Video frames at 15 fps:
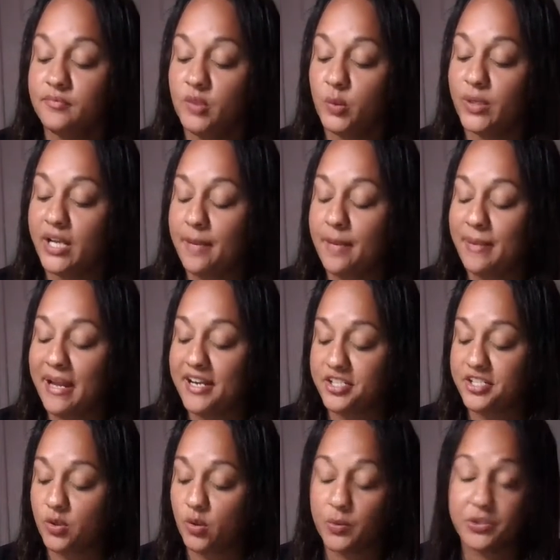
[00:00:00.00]
We got
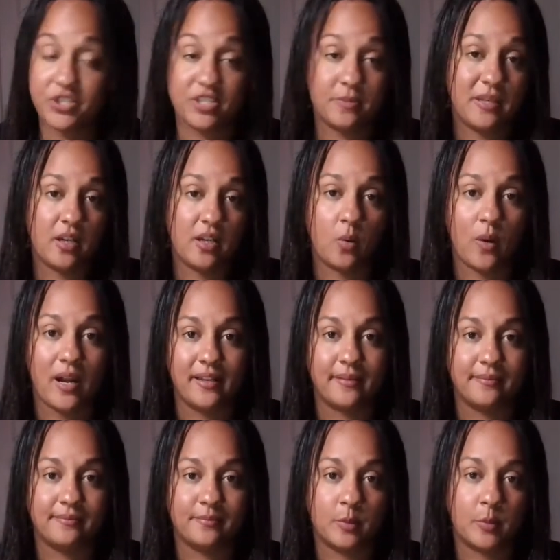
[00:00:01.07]
passion. Or we're just being
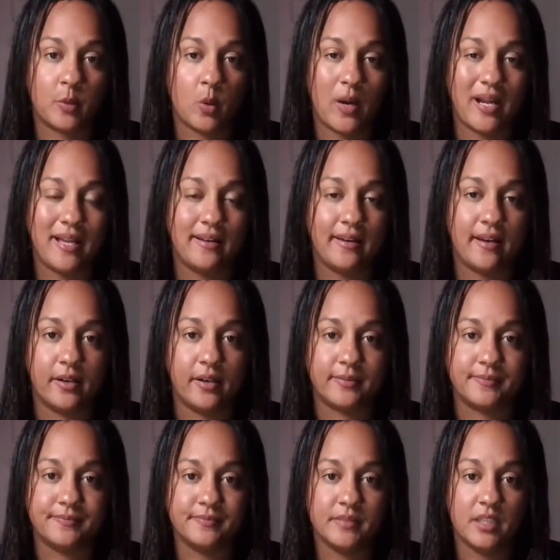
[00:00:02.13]
quiet. We're quiet now.
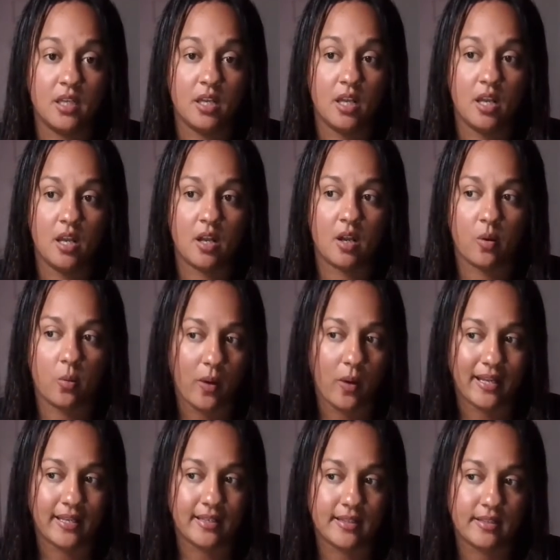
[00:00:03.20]

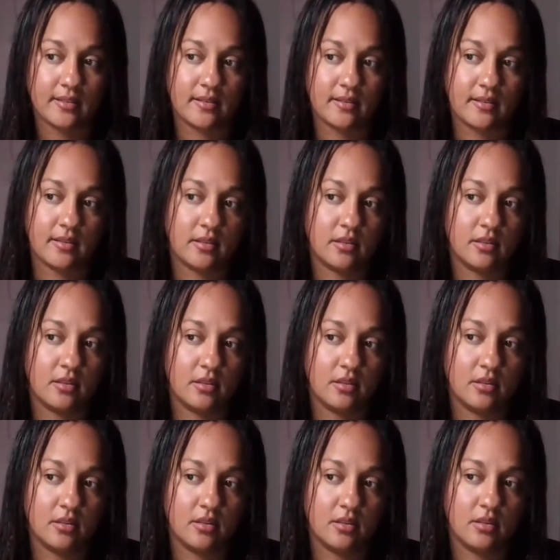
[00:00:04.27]
Quiet.
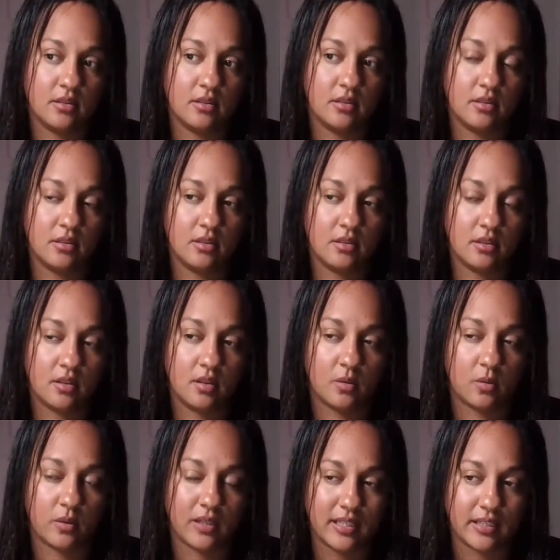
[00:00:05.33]

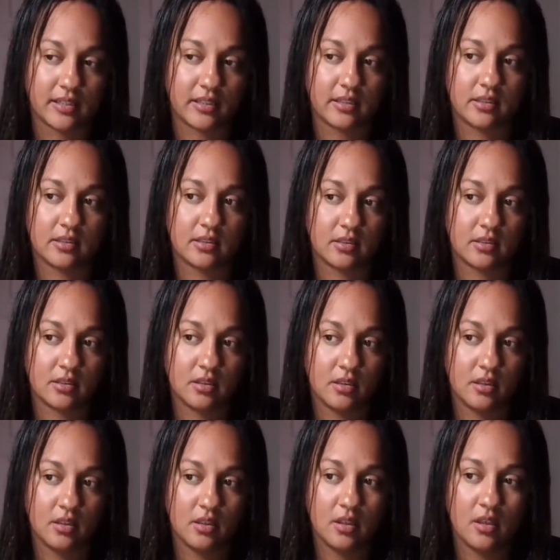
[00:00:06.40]
Quiet.
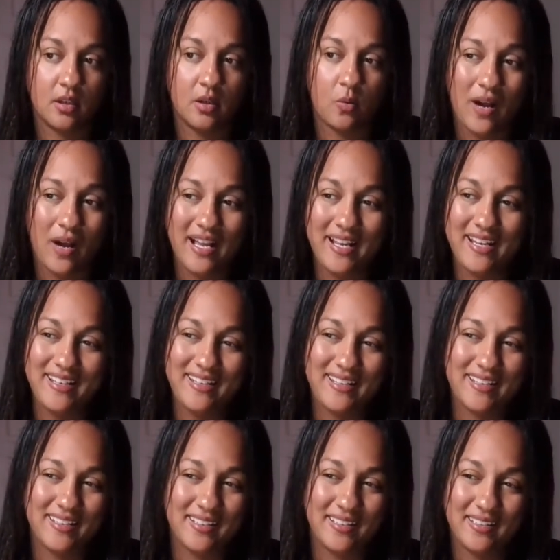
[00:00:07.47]
Why
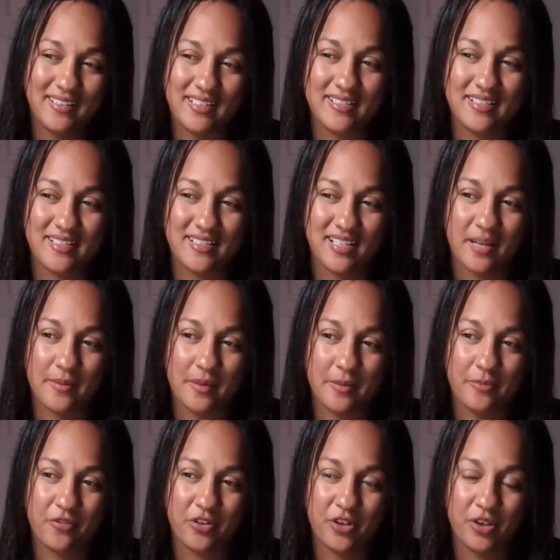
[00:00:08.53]
does this come
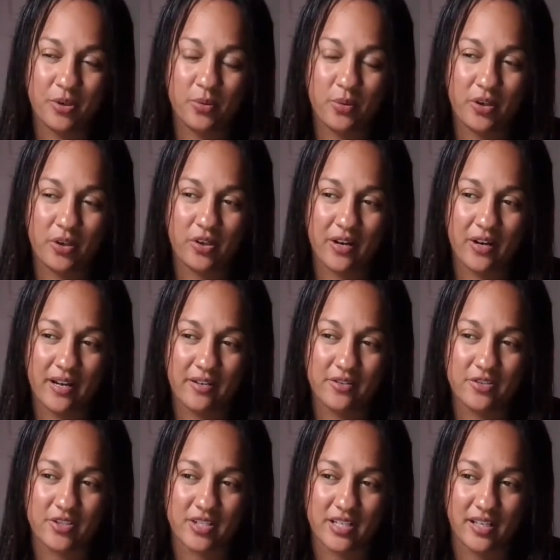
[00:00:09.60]
up for you, your
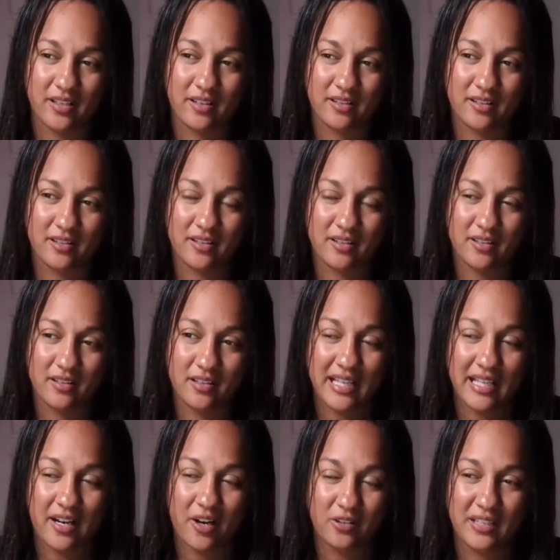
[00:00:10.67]
energy?
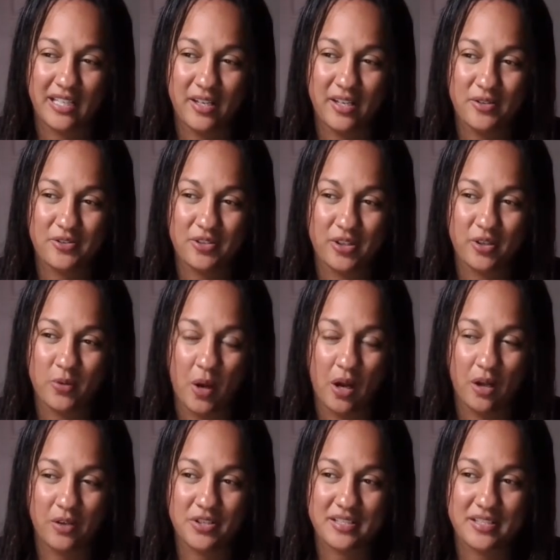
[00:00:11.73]
Like, are Leos, are you
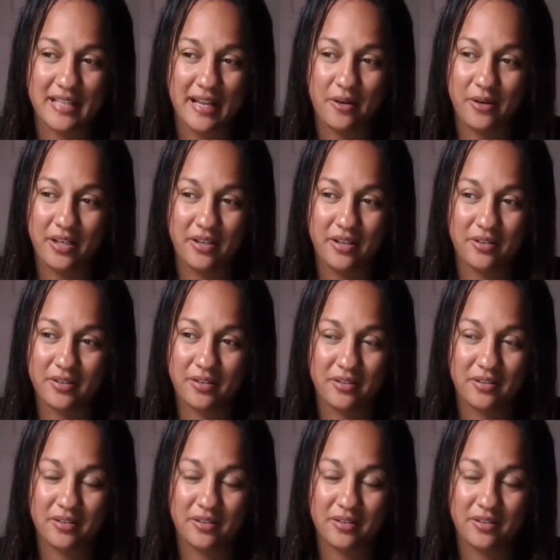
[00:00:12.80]
all just out here?